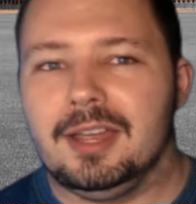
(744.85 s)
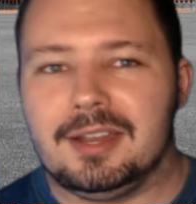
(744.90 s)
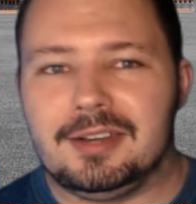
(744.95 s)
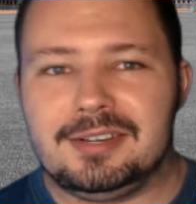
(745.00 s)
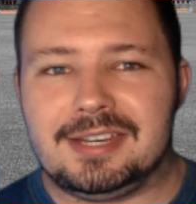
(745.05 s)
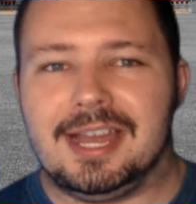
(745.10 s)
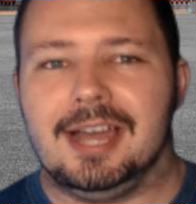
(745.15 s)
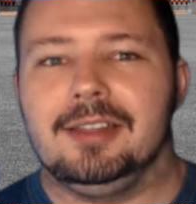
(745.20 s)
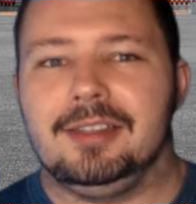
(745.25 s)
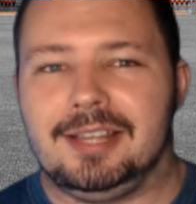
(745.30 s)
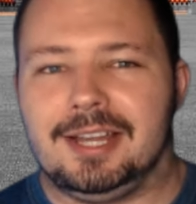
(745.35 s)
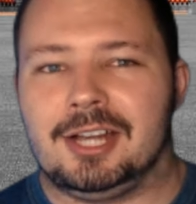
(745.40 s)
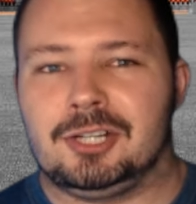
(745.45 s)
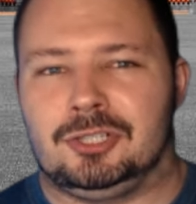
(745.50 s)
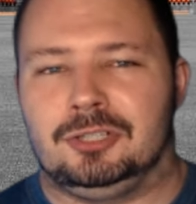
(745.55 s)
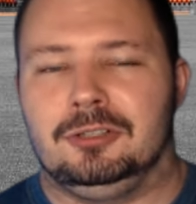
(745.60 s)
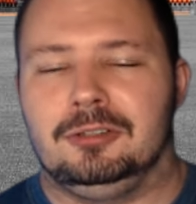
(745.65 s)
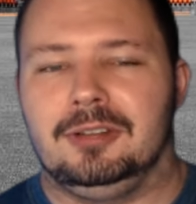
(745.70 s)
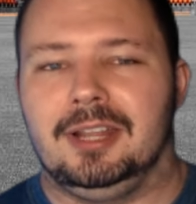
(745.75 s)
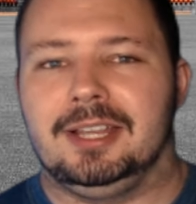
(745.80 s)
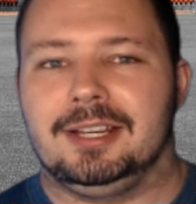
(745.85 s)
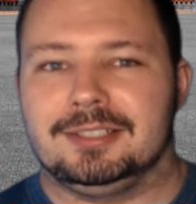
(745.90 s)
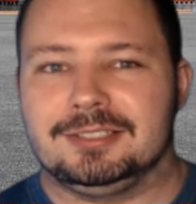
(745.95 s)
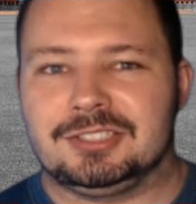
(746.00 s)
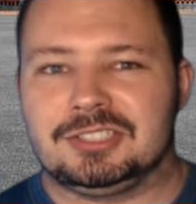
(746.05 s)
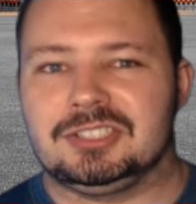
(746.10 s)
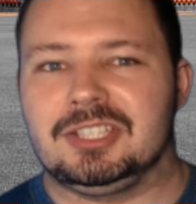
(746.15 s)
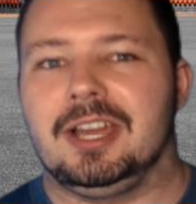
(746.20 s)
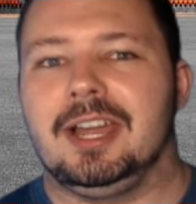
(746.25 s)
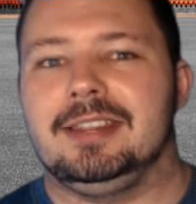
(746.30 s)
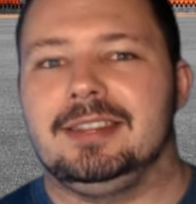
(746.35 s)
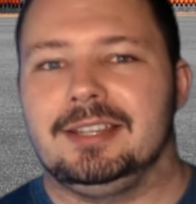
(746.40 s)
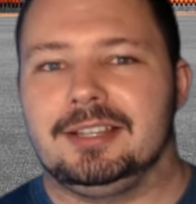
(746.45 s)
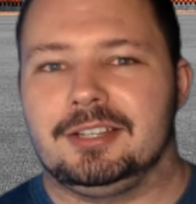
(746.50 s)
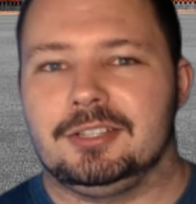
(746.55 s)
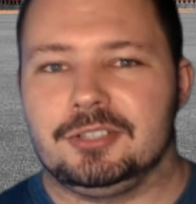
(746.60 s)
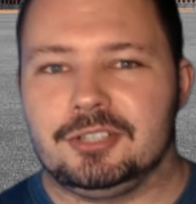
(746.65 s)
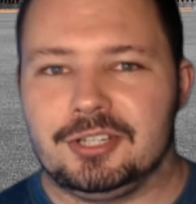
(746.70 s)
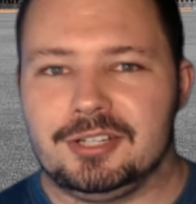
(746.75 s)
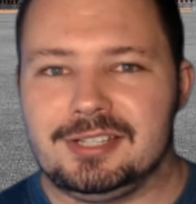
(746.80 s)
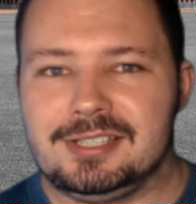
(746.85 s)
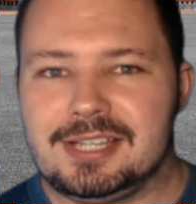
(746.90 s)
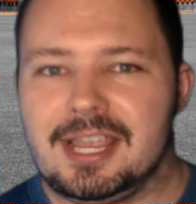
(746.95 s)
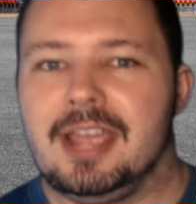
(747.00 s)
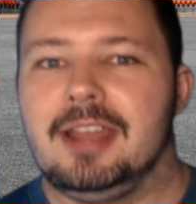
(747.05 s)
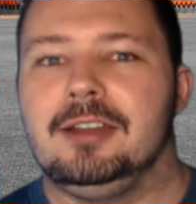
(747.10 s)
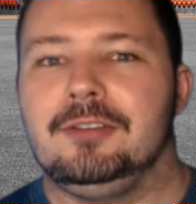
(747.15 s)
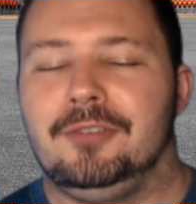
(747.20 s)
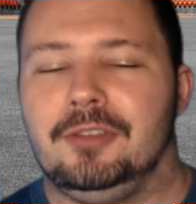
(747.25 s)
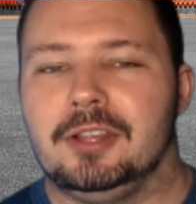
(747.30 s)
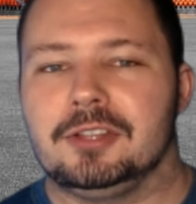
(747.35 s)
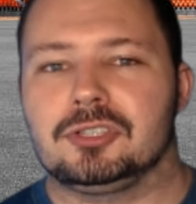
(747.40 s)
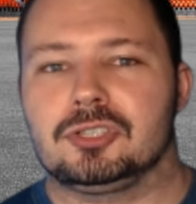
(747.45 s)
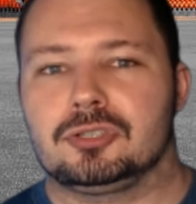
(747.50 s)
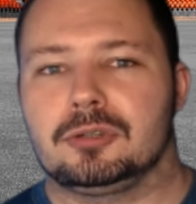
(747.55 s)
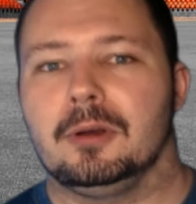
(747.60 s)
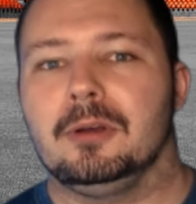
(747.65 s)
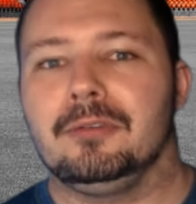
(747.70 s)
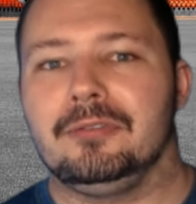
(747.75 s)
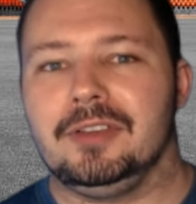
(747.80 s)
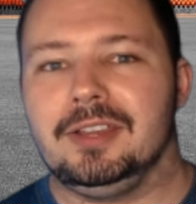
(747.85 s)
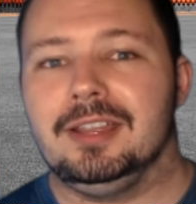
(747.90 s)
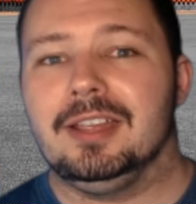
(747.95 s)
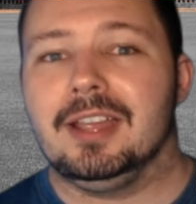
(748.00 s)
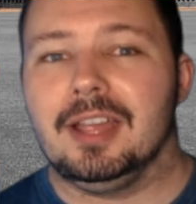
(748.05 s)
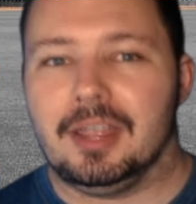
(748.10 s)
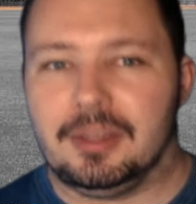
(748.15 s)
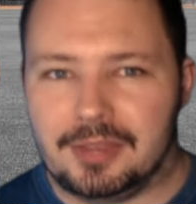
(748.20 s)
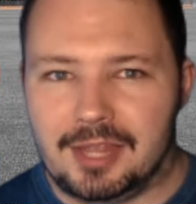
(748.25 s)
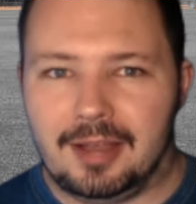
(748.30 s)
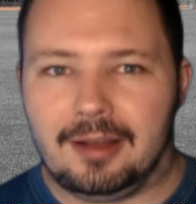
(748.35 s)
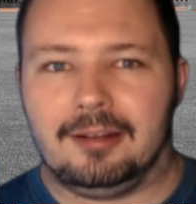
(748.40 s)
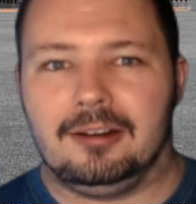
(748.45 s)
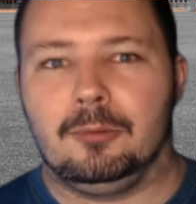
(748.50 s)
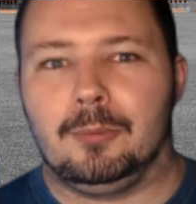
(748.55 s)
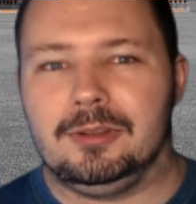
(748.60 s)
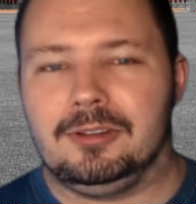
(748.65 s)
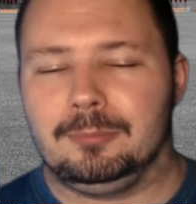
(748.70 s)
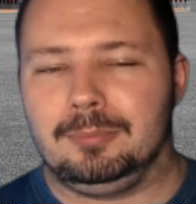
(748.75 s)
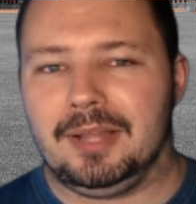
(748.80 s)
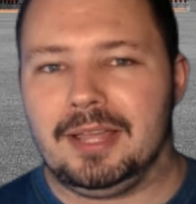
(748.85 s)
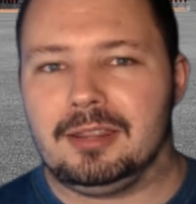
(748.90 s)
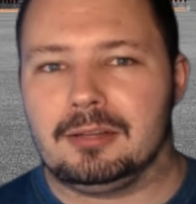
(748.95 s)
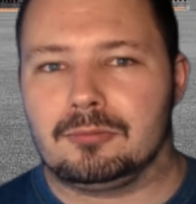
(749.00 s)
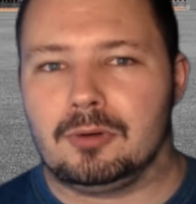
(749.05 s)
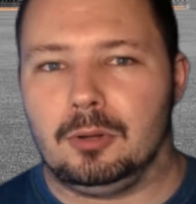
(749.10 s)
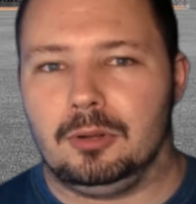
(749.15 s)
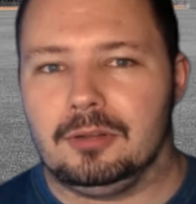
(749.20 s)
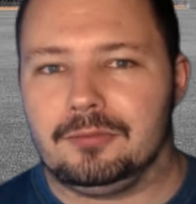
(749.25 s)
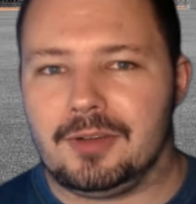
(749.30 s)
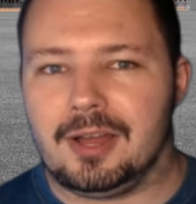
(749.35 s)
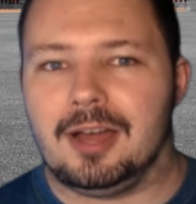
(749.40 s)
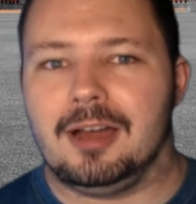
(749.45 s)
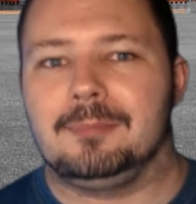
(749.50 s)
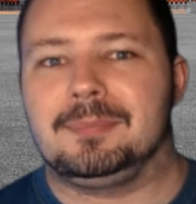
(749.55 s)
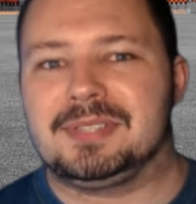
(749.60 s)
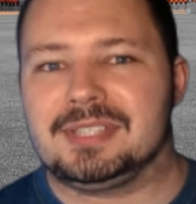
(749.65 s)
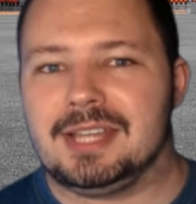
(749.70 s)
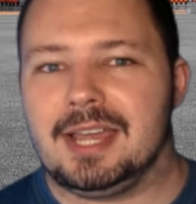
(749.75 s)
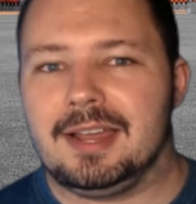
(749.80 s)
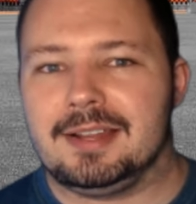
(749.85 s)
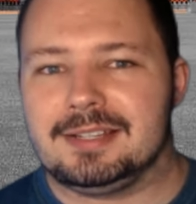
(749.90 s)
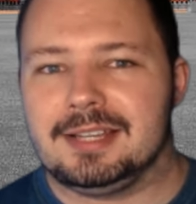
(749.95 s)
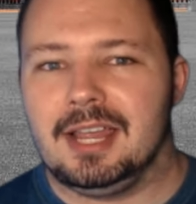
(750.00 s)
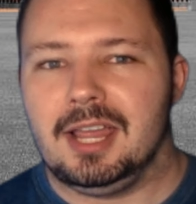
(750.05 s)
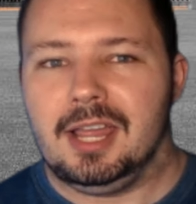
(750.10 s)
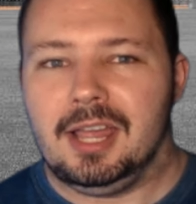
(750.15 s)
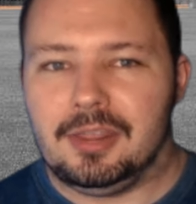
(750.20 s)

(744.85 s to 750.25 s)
Now they actually look like a side that can contend for this trophy. They're going to want to play the role of upset.